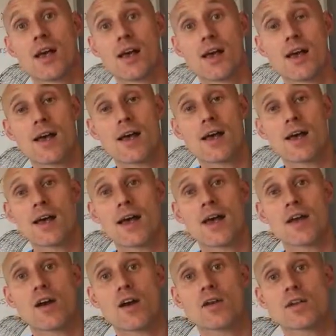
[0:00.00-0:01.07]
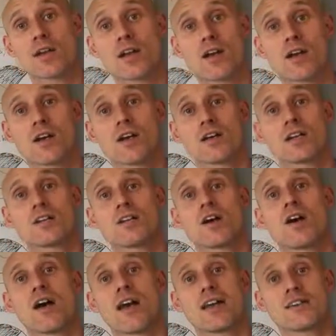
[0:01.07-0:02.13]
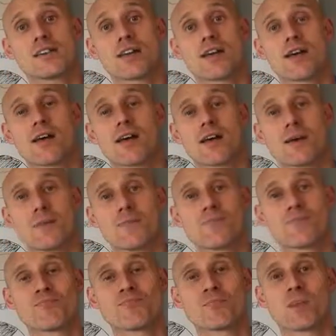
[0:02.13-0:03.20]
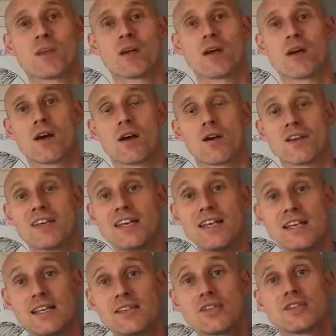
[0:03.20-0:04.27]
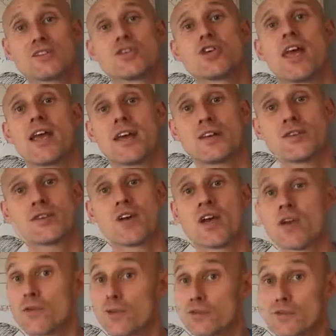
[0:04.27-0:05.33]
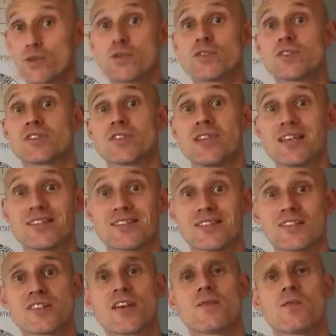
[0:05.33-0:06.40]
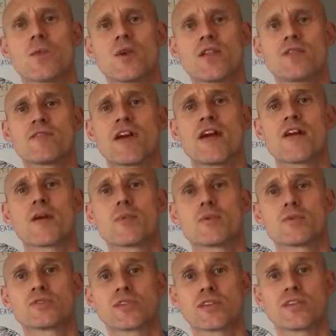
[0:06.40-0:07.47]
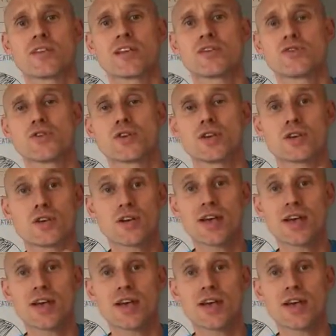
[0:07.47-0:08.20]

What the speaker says: and our kind of diet, our needs change through the seasons, and what are the variables and the things you can